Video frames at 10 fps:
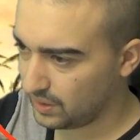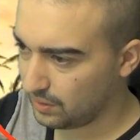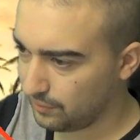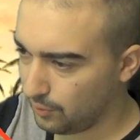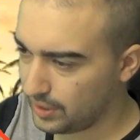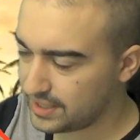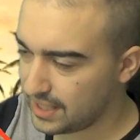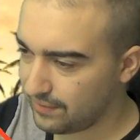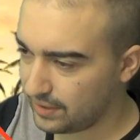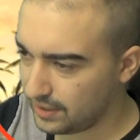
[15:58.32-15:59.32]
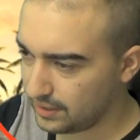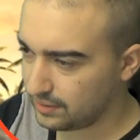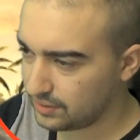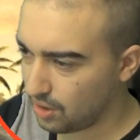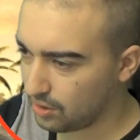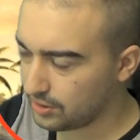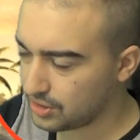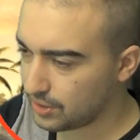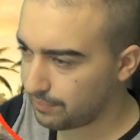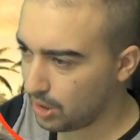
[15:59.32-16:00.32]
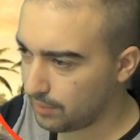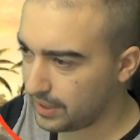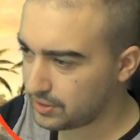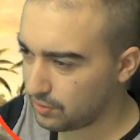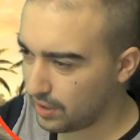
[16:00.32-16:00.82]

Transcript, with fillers: $47 per pixel right